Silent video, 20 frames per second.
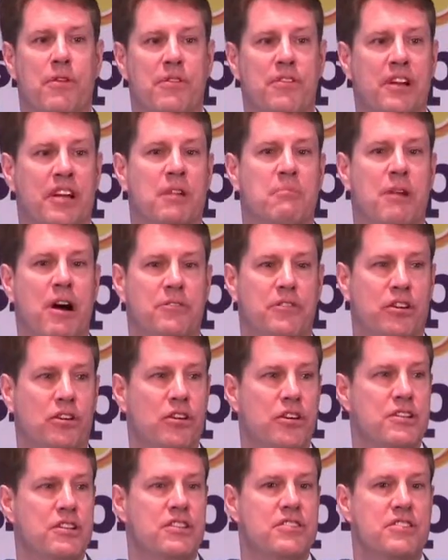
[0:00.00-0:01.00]
think about the
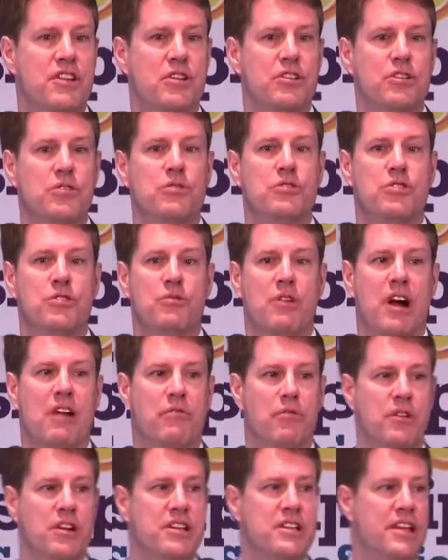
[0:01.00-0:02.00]
goodness that you do
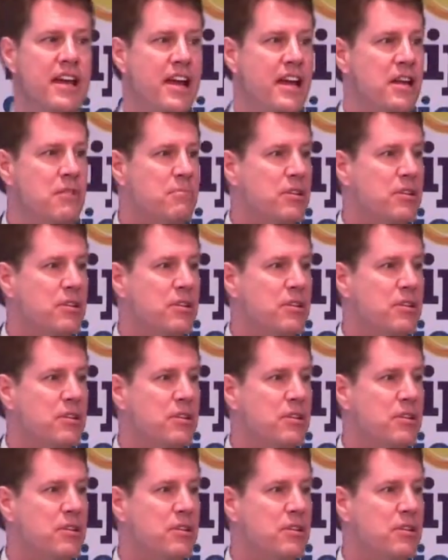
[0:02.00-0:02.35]
every day,